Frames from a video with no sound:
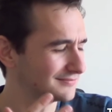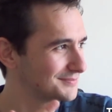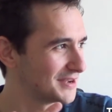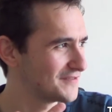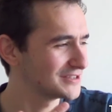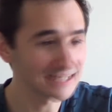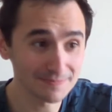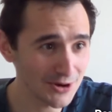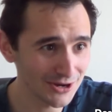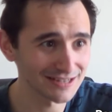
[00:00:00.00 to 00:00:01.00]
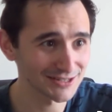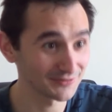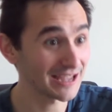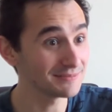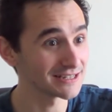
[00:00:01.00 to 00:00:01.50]
my first experience of
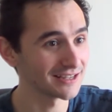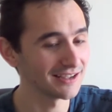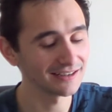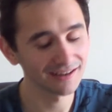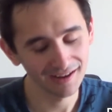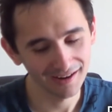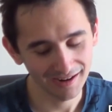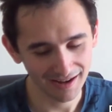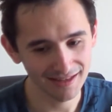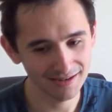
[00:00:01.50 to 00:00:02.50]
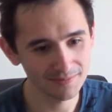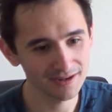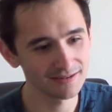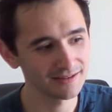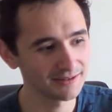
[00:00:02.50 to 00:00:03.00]
game design. And then in
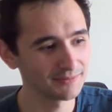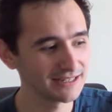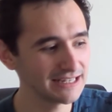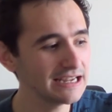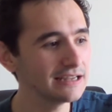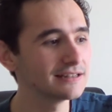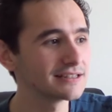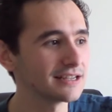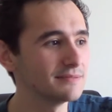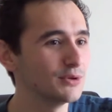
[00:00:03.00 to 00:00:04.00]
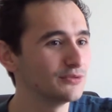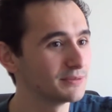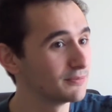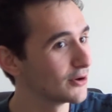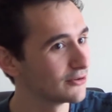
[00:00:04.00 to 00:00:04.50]
my teens, I moved to
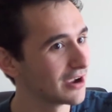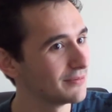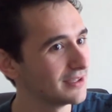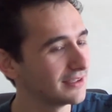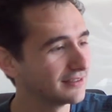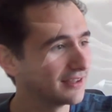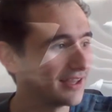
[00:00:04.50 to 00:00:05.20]
programming,